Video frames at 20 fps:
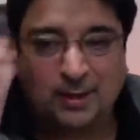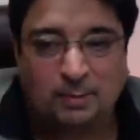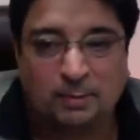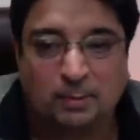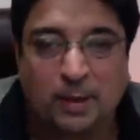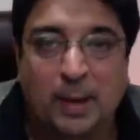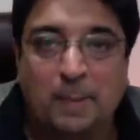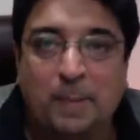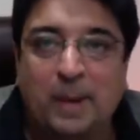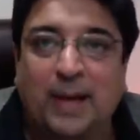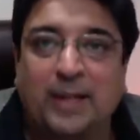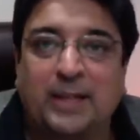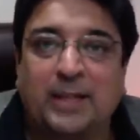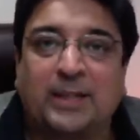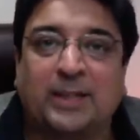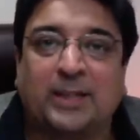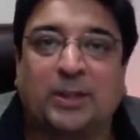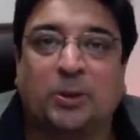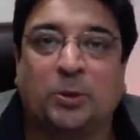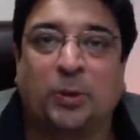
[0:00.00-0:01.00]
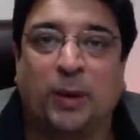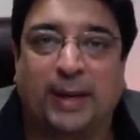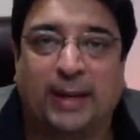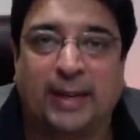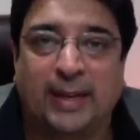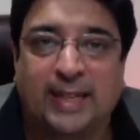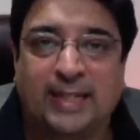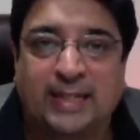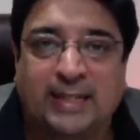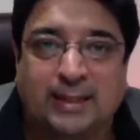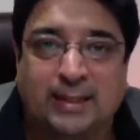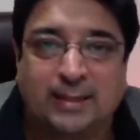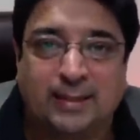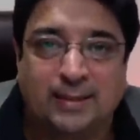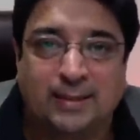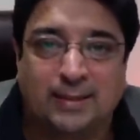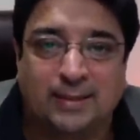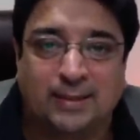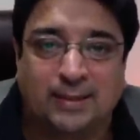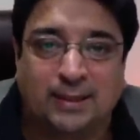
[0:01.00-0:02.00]
Maybe I just quickly,
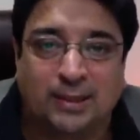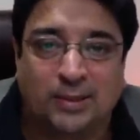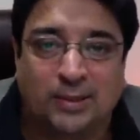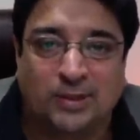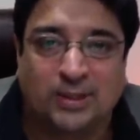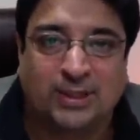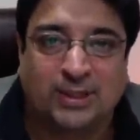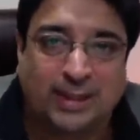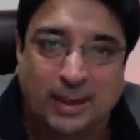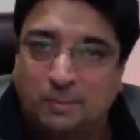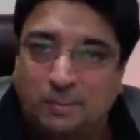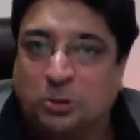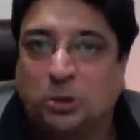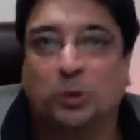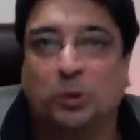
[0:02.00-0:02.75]
skim